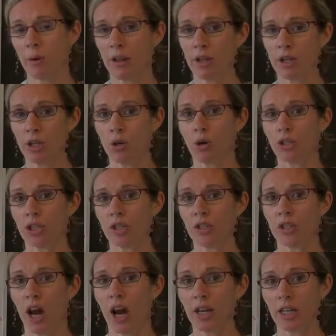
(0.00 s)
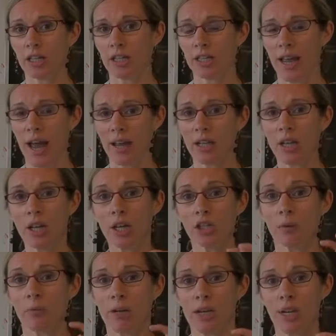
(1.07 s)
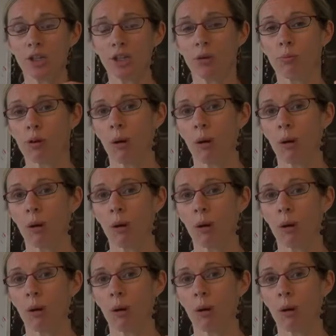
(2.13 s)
whether you're just starting to get some initial